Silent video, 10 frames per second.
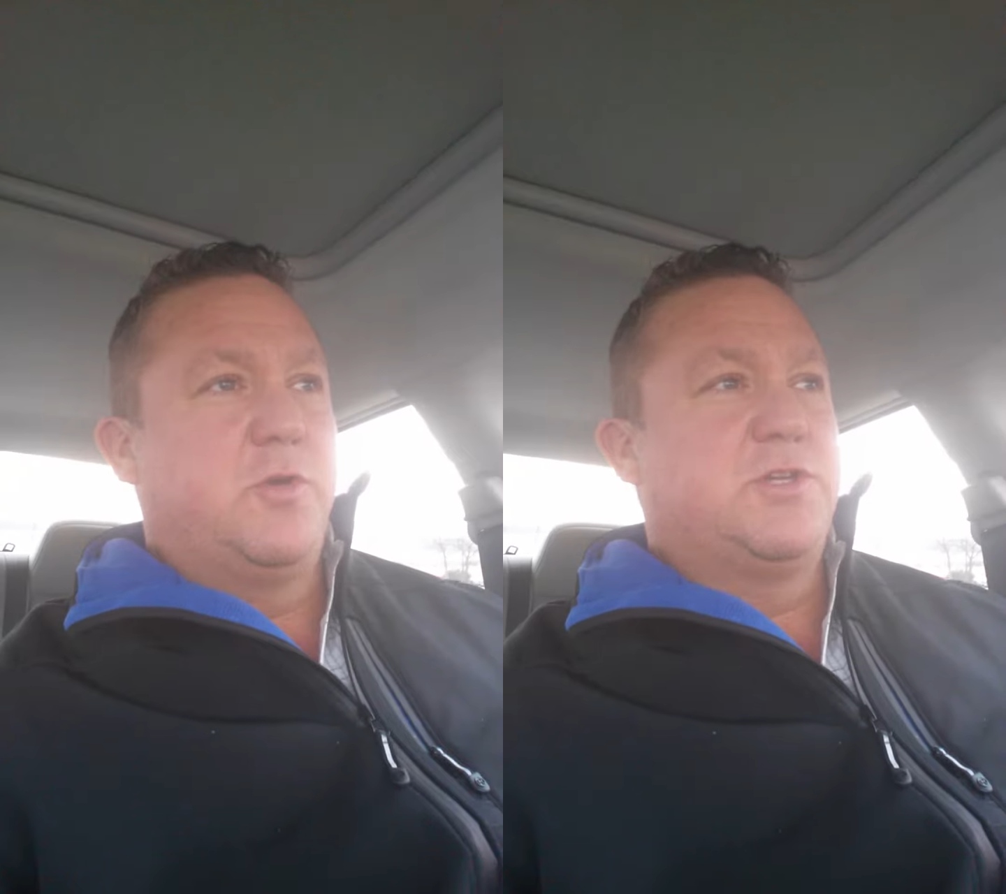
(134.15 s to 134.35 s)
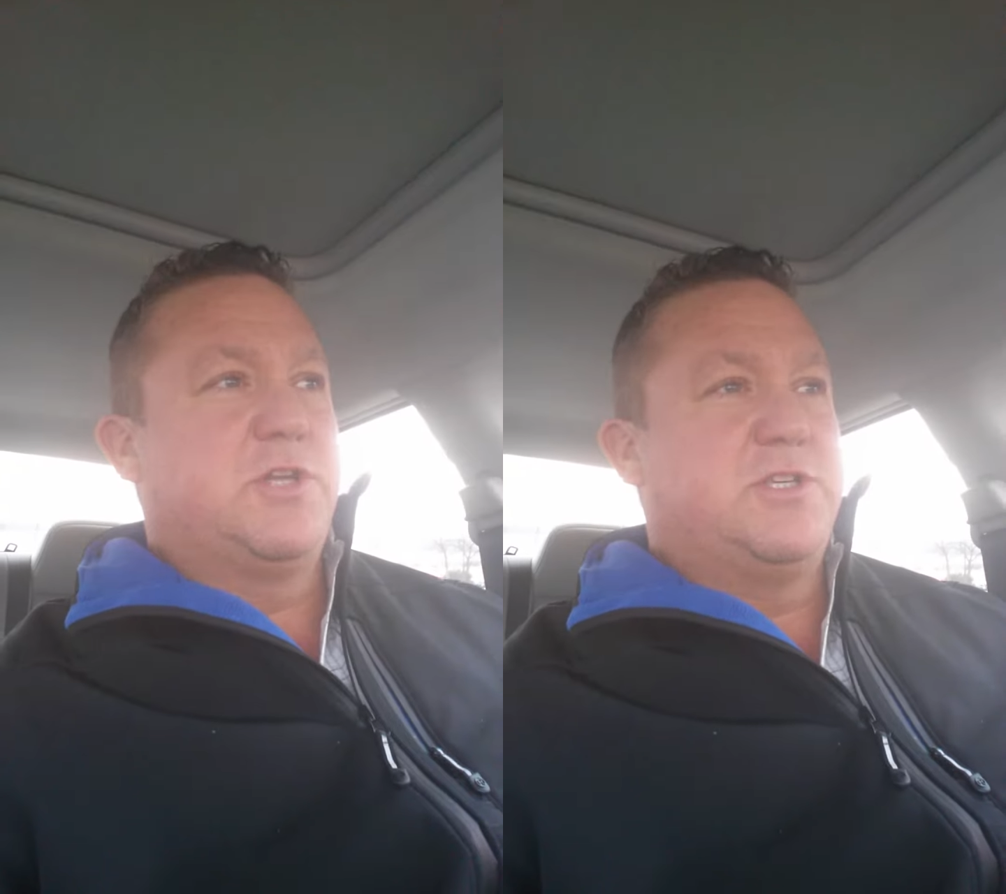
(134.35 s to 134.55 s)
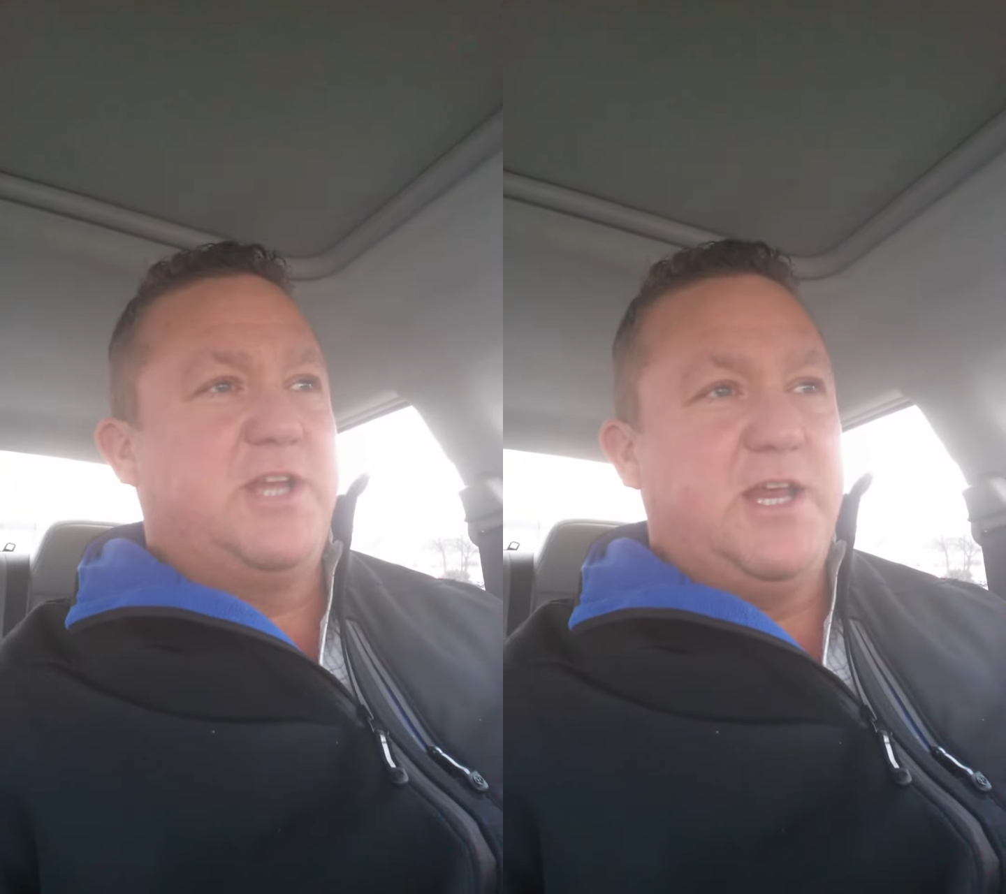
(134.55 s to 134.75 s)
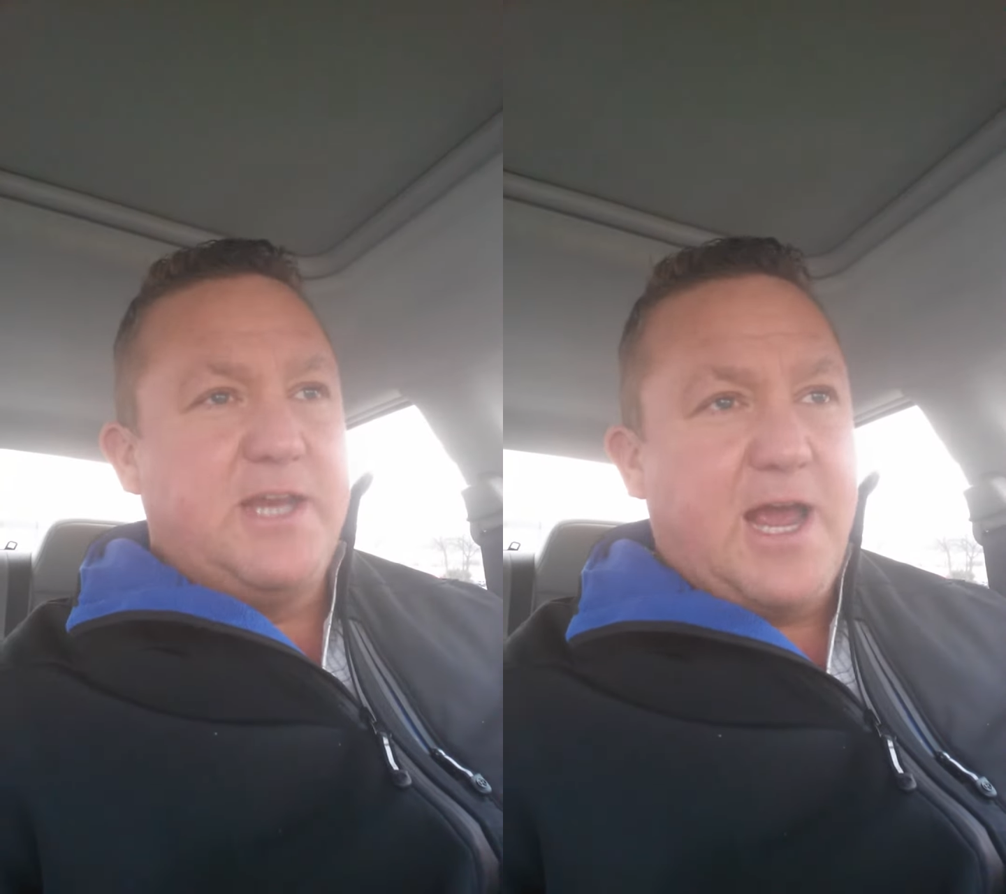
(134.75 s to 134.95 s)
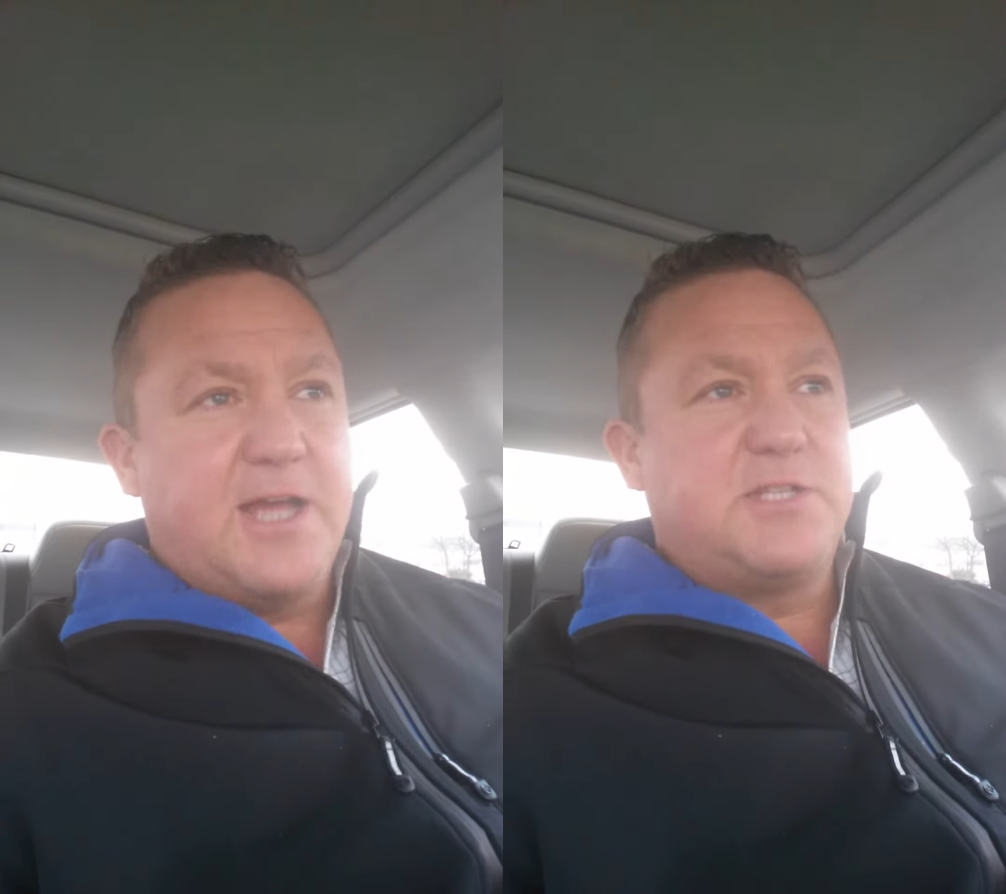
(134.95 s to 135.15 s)
or he's going to say,
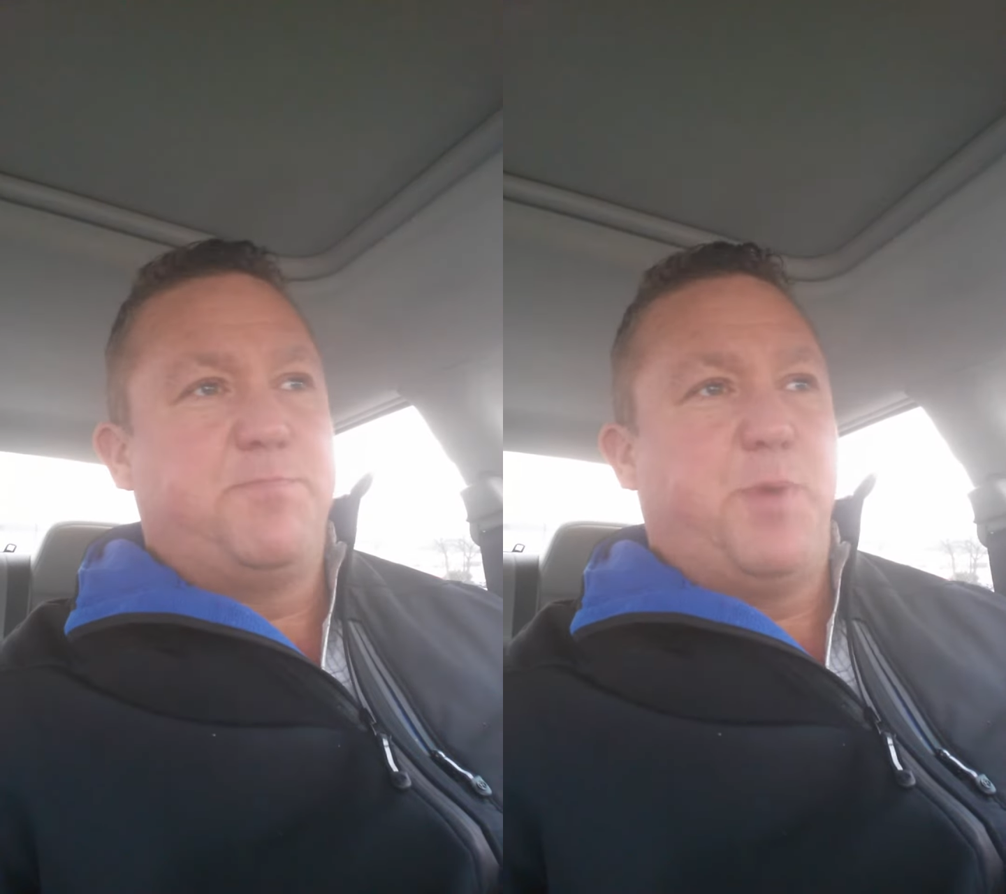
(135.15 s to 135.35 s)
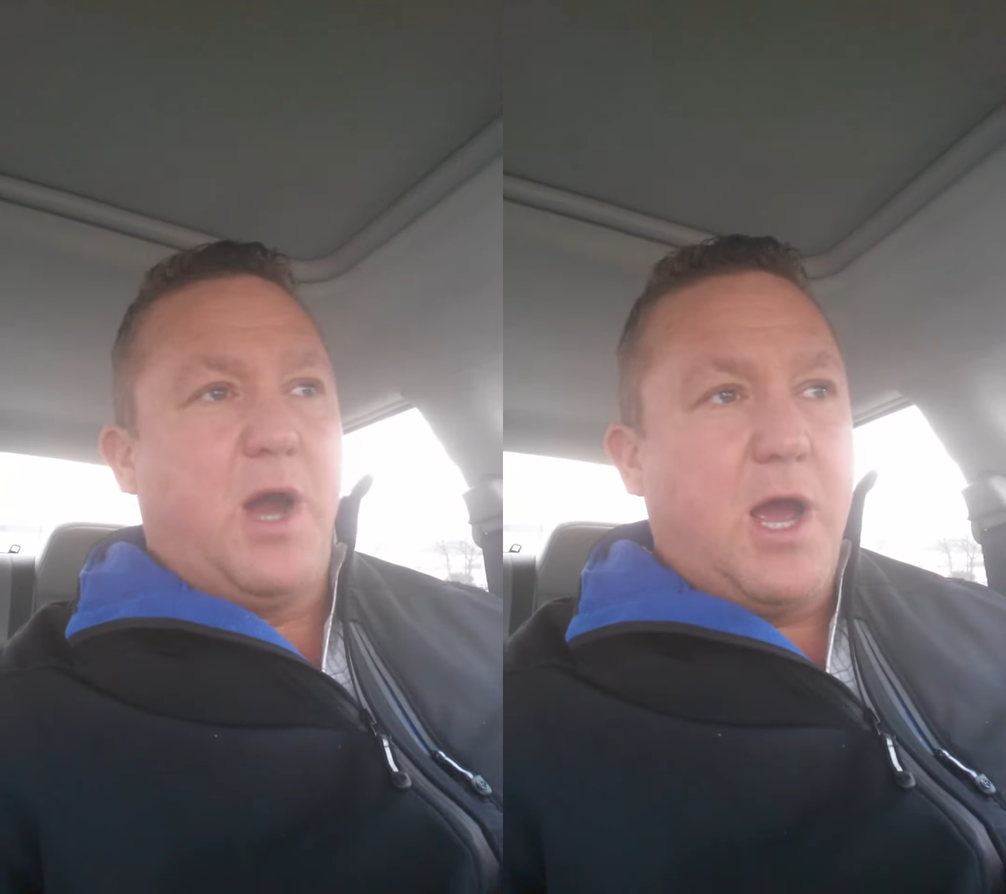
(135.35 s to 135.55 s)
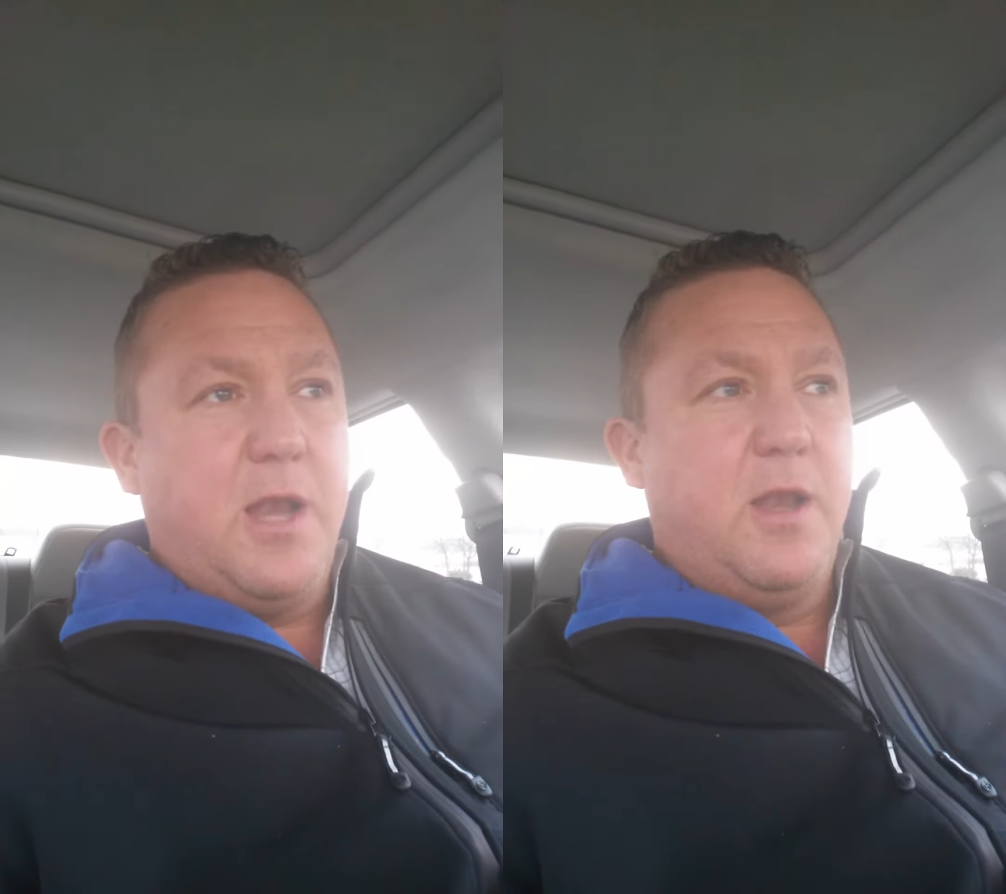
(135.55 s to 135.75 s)
yes, but,